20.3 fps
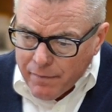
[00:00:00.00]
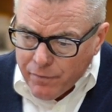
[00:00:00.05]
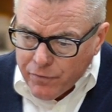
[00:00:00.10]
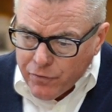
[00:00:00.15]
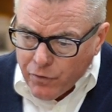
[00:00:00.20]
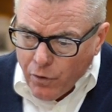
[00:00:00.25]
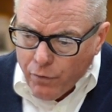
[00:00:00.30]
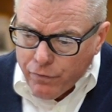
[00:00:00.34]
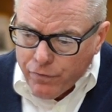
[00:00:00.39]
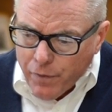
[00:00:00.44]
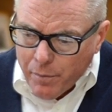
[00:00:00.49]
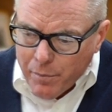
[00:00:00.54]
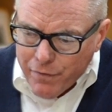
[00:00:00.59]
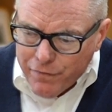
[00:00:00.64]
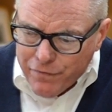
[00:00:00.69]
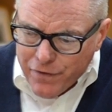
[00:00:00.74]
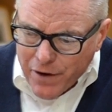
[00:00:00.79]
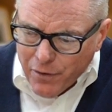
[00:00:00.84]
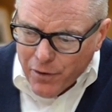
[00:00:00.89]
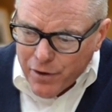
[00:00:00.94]
So, from the
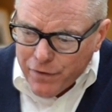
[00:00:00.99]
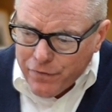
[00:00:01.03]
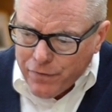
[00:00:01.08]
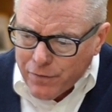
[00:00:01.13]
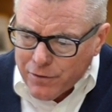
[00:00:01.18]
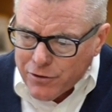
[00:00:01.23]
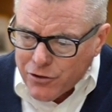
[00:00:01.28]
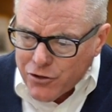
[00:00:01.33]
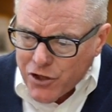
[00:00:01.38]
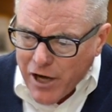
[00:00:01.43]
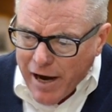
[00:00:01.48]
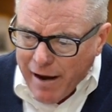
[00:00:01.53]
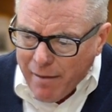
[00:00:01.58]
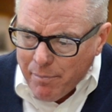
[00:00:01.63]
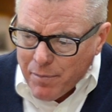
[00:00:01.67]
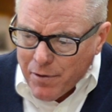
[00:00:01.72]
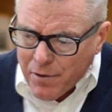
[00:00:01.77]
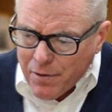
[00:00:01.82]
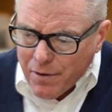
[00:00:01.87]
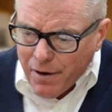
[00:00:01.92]
very first
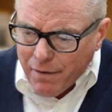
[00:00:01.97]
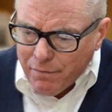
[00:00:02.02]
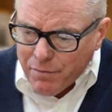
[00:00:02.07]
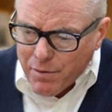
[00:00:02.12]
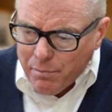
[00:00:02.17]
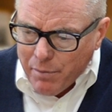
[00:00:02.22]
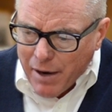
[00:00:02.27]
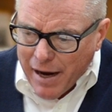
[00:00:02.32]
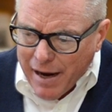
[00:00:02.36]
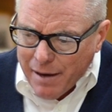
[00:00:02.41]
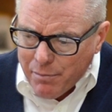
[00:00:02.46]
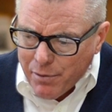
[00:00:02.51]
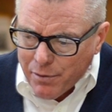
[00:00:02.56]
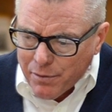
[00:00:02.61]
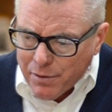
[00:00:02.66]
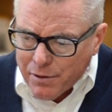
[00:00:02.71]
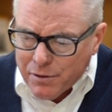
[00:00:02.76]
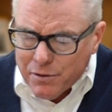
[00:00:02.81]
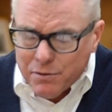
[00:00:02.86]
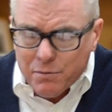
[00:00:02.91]
chapter of the Bible,
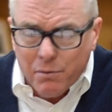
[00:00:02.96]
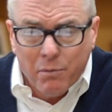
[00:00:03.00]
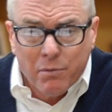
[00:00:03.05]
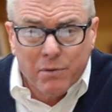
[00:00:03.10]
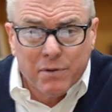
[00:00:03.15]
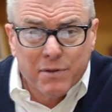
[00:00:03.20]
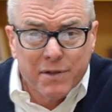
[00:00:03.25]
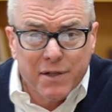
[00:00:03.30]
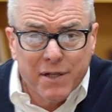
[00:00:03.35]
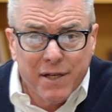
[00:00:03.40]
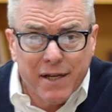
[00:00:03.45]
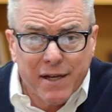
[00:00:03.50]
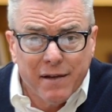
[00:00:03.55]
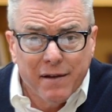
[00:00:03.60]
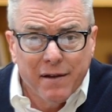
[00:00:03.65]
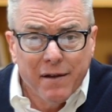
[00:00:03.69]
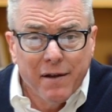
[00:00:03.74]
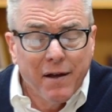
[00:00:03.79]
here's what we're seeing